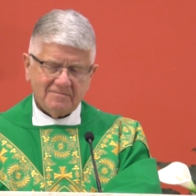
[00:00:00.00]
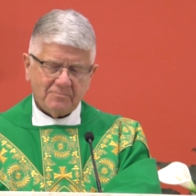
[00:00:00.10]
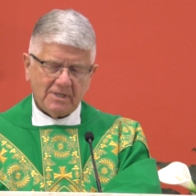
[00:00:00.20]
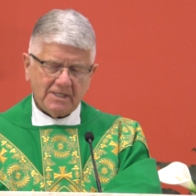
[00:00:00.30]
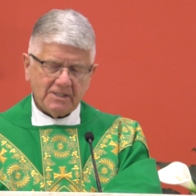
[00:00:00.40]

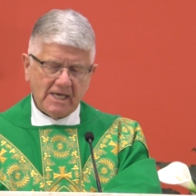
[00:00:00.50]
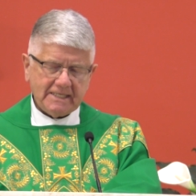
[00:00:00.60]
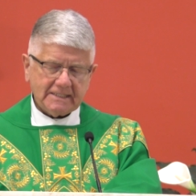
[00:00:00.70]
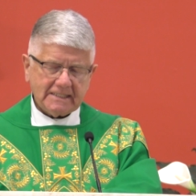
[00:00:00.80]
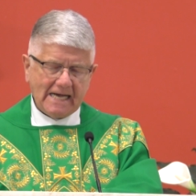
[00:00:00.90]
But
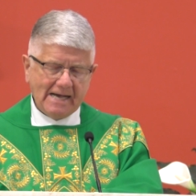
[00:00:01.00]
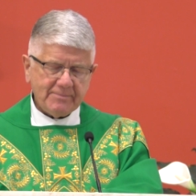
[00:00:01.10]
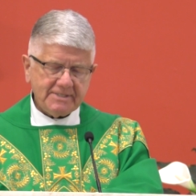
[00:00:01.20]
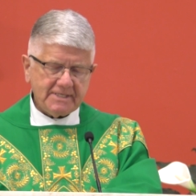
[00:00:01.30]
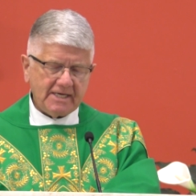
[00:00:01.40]
unlike a
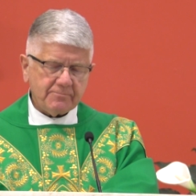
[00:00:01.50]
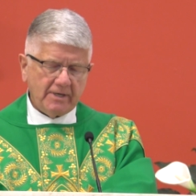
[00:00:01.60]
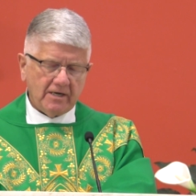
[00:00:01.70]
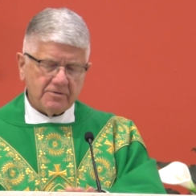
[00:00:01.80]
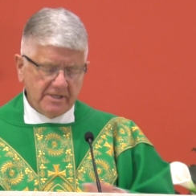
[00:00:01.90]
common
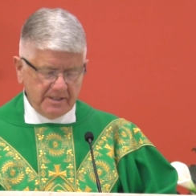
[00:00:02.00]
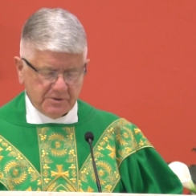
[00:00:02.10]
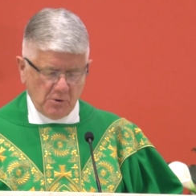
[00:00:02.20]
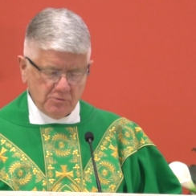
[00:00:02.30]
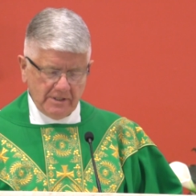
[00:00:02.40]
nightmare that
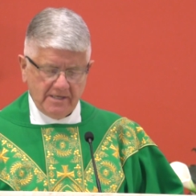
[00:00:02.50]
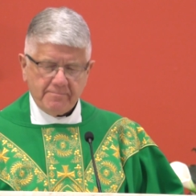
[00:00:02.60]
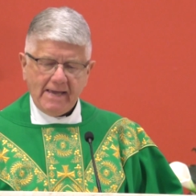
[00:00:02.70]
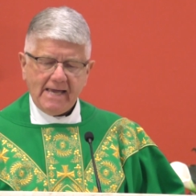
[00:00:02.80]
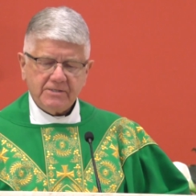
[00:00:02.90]
is only a
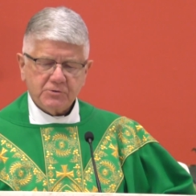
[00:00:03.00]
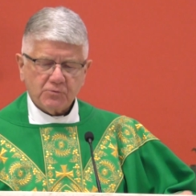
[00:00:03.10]
bad